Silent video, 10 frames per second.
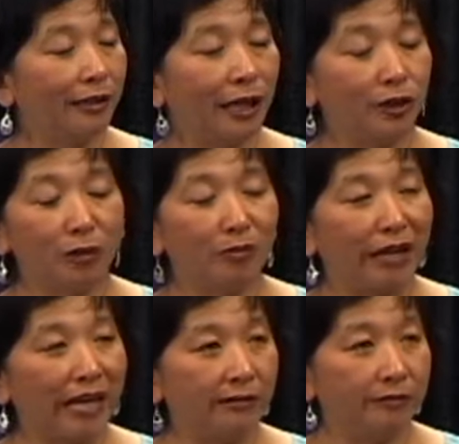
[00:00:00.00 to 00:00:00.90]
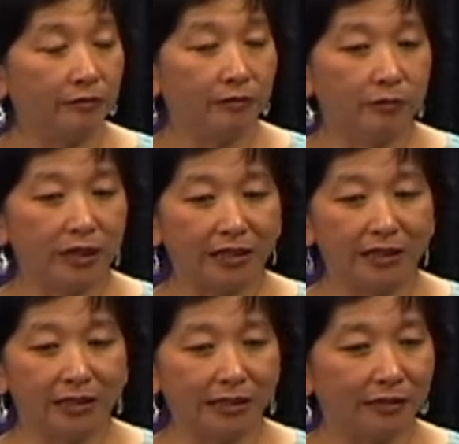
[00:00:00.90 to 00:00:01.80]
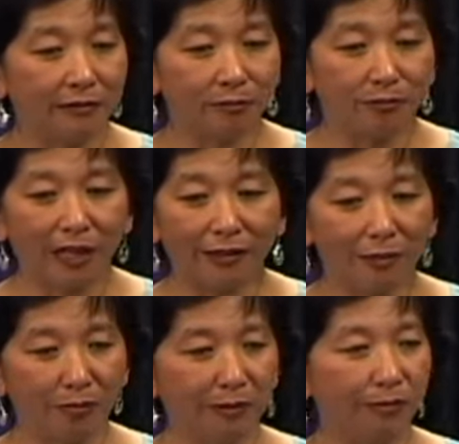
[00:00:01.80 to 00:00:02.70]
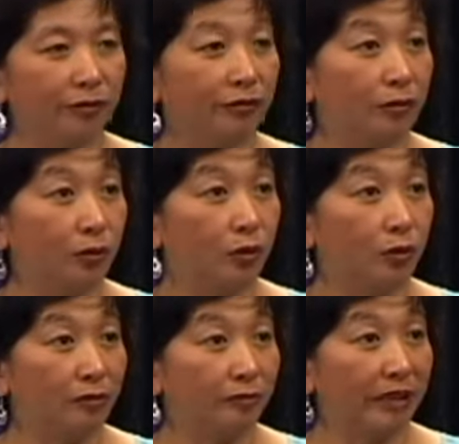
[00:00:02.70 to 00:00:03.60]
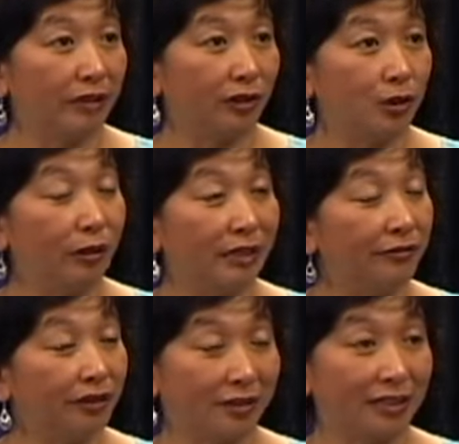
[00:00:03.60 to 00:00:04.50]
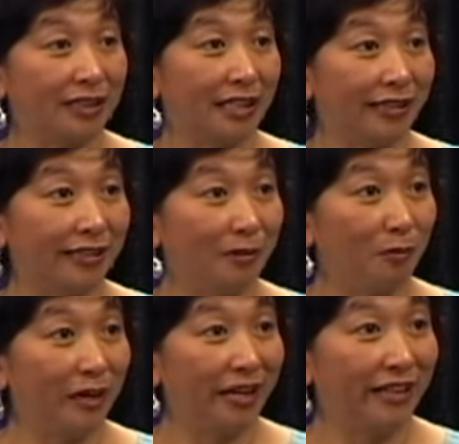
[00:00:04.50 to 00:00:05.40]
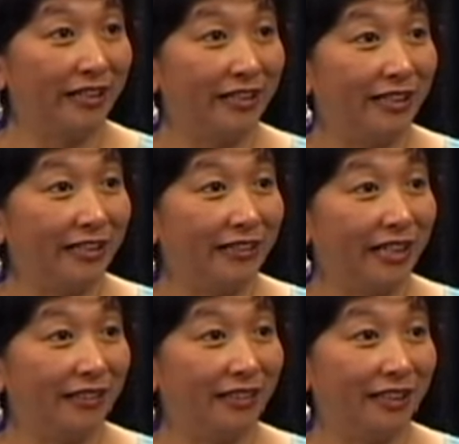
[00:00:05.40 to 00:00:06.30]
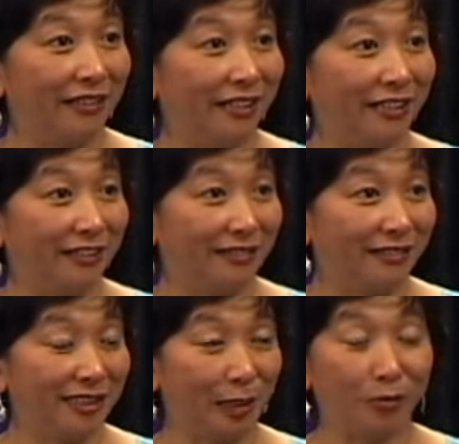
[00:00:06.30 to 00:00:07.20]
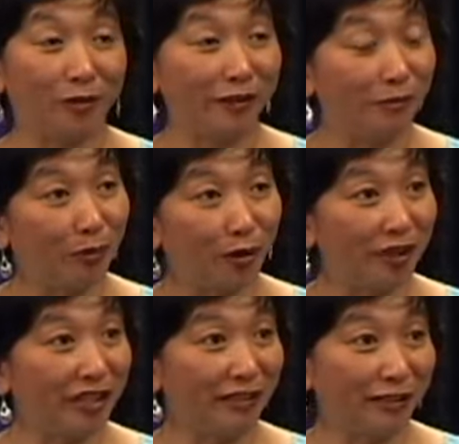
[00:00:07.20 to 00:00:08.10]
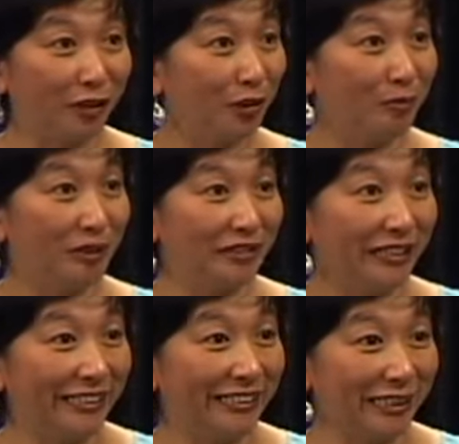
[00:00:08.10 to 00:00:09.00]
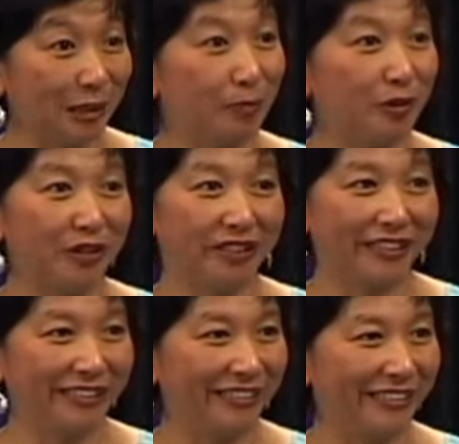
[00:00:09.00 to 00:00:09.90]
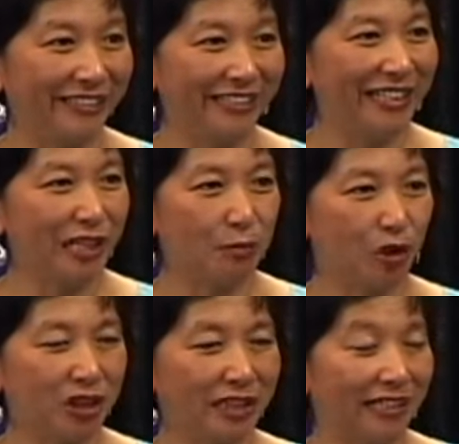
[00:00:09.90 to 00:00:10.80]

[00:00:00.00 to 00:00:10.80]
I don't blame nurses and other people for because we live in a society where they think they can separate the body and the human, the spirit and the emotions. They